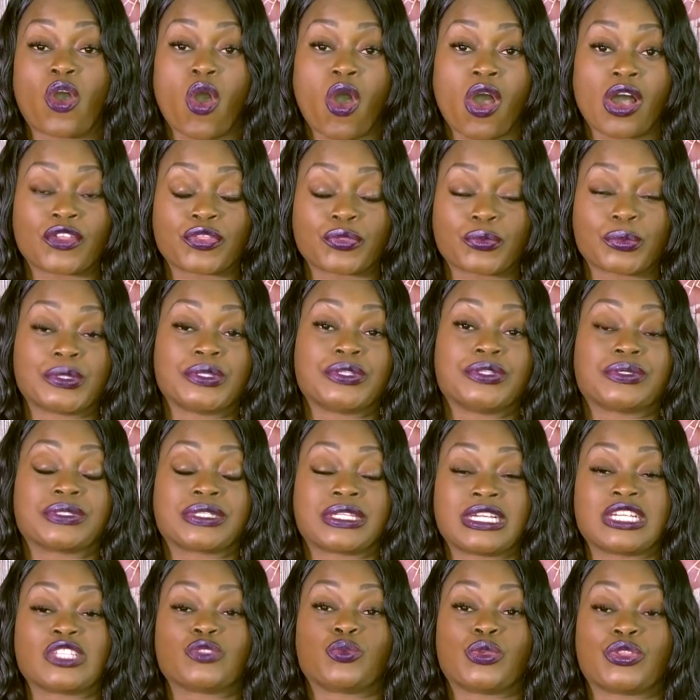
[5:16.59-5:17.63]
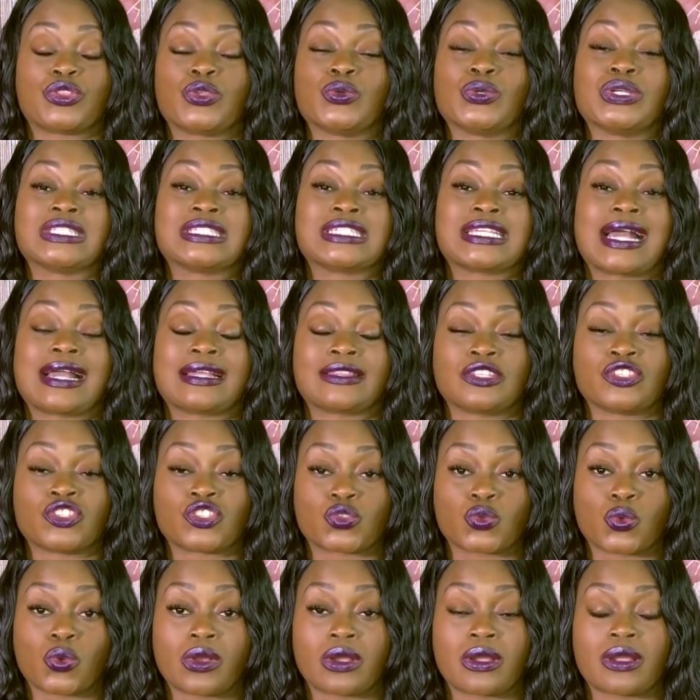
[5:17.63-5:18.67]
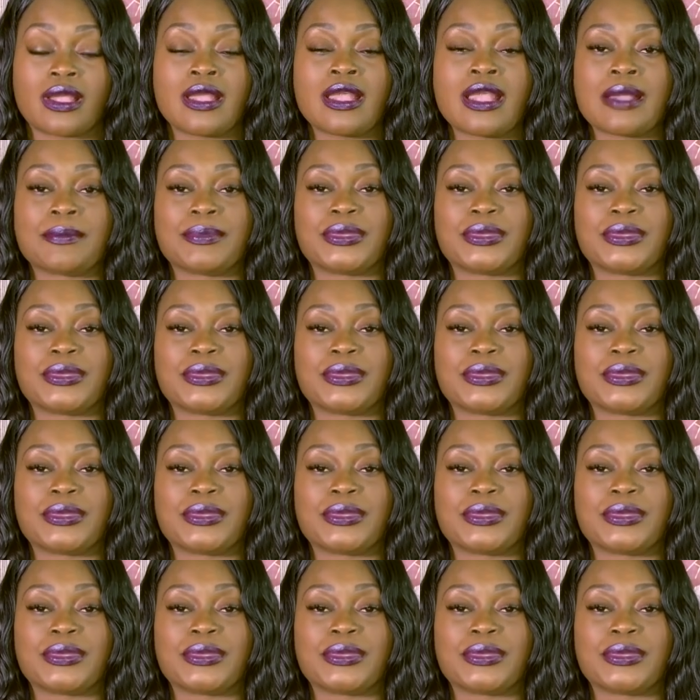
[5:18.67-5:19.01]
all 3 of your kids with you inside the store,